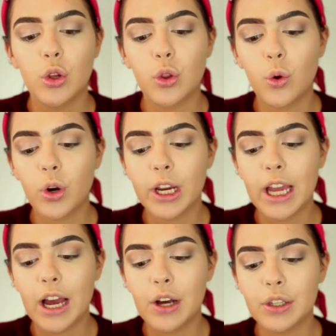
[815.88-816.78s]

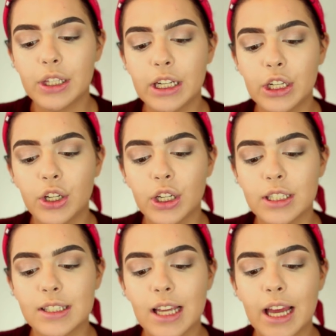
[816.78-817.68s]
L'Oreal Linear
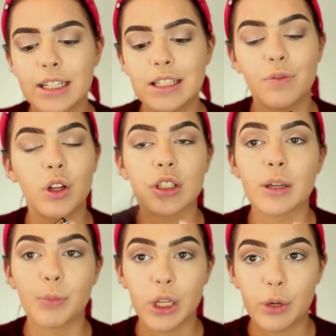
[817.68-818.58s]
Intense Felt
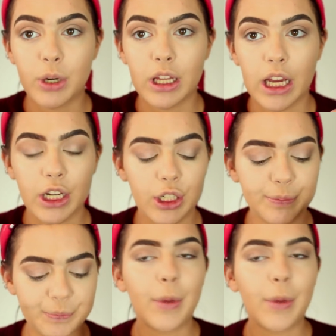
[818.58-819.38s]
Tip Liquid Liner.